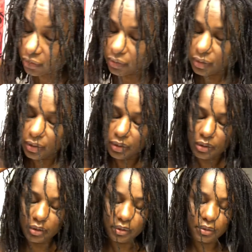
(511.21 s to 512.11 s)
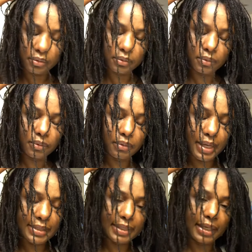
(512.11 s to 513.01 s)
the right
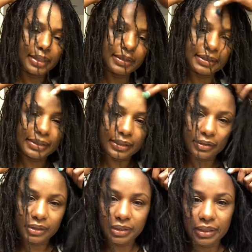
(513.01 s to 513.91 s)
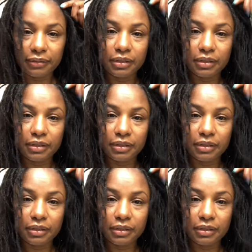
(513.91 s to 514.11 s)
side and 10 on the left,